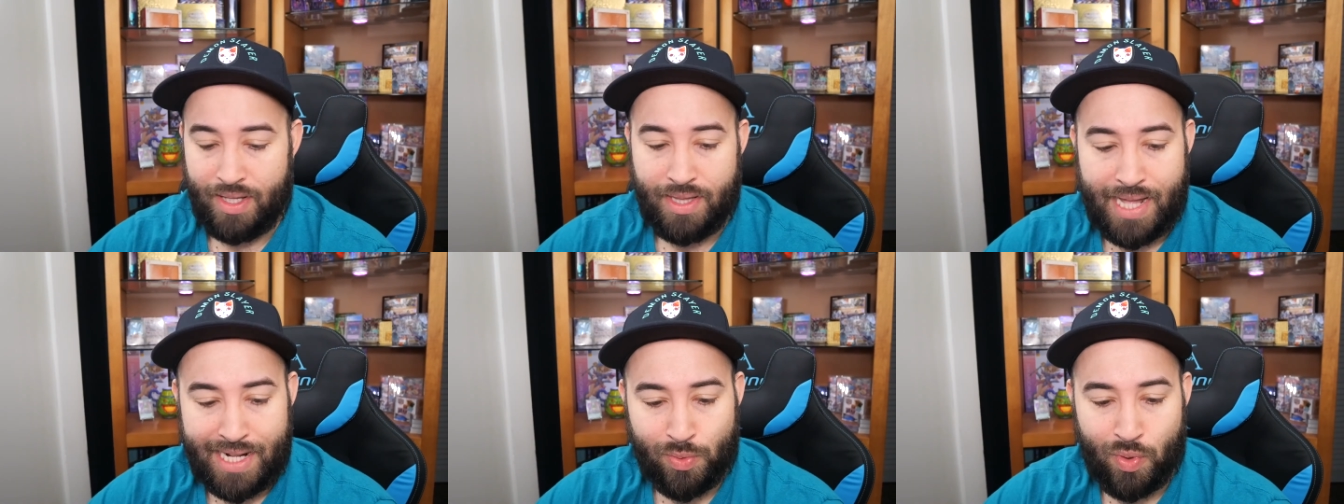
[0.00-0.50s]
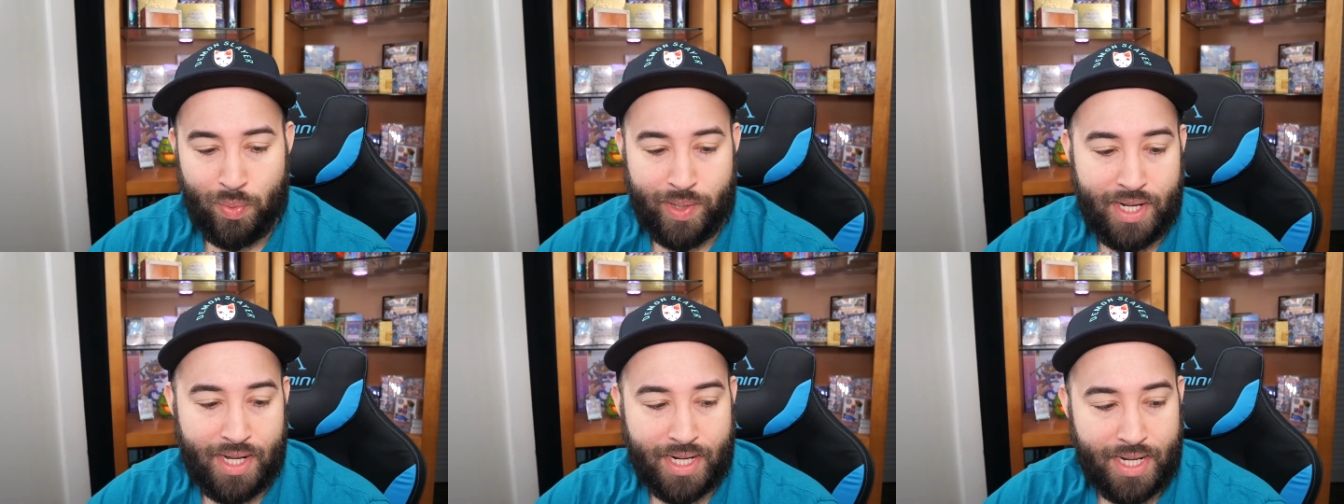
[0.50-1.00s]
that's what we
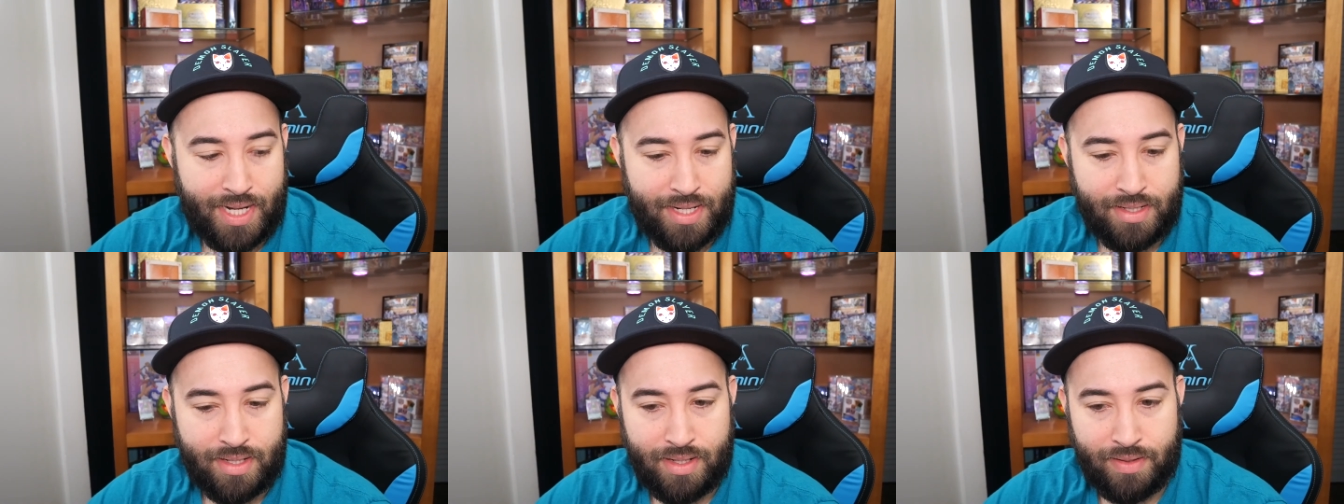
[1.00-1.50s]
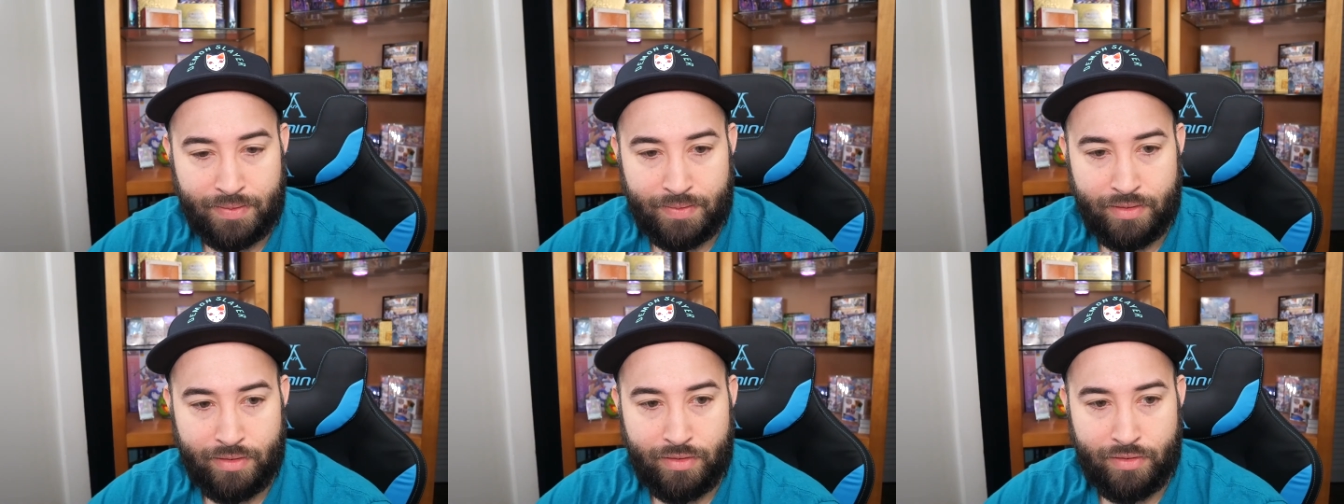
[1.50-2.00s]
got, guys.
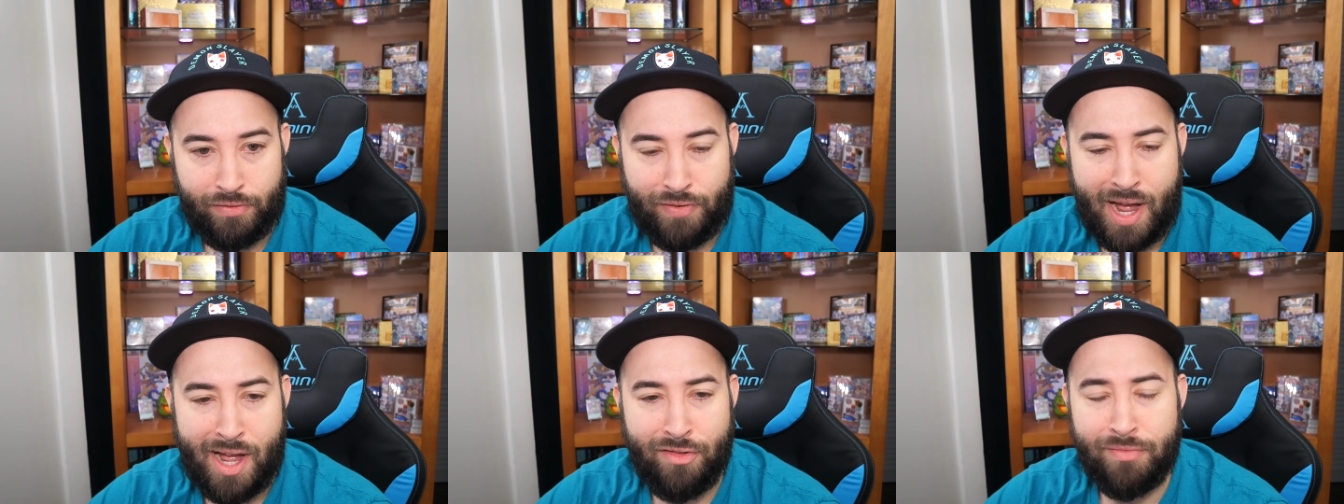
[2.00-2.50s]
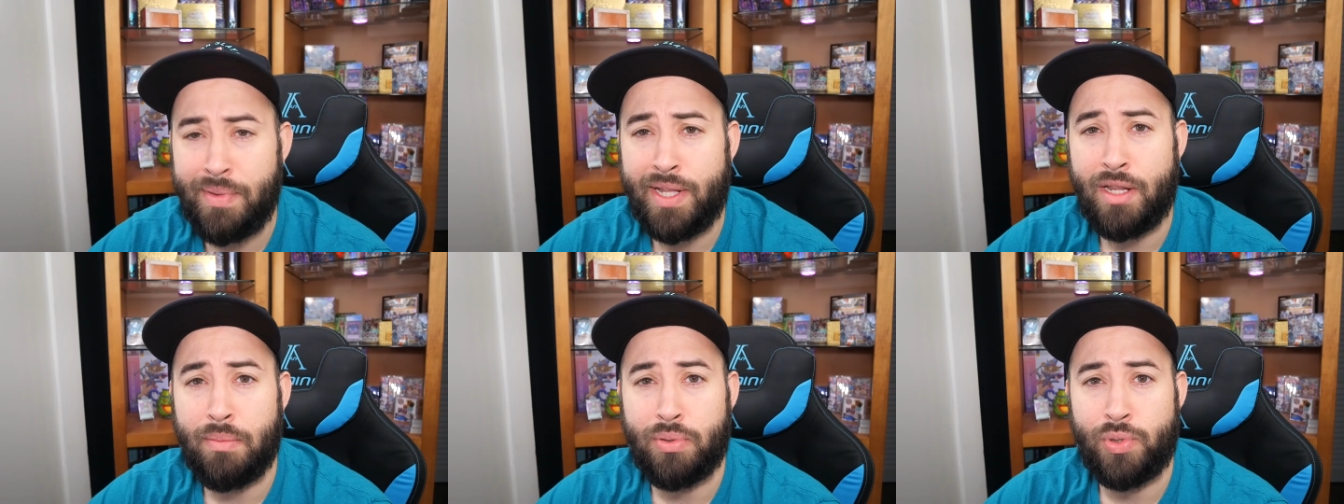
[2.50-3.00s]
Five
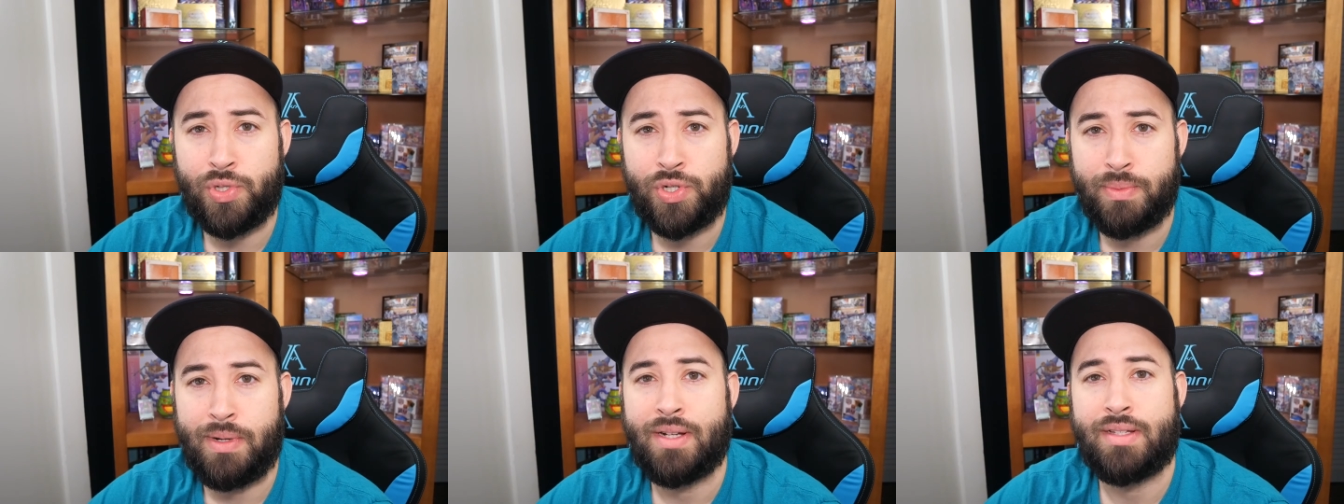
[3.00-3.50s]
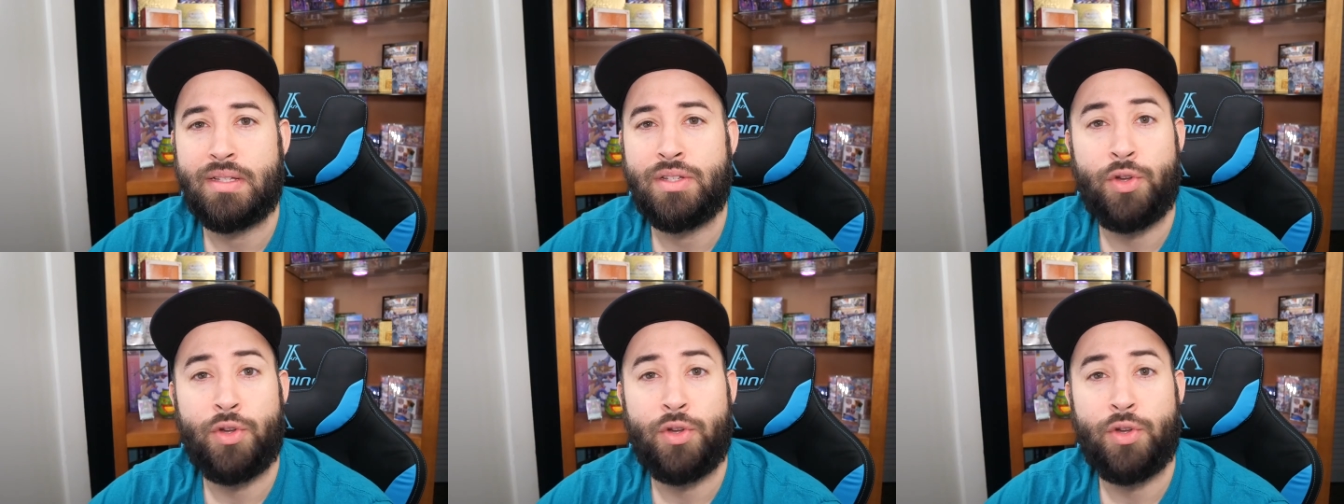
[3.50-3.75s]
mini booster boxes.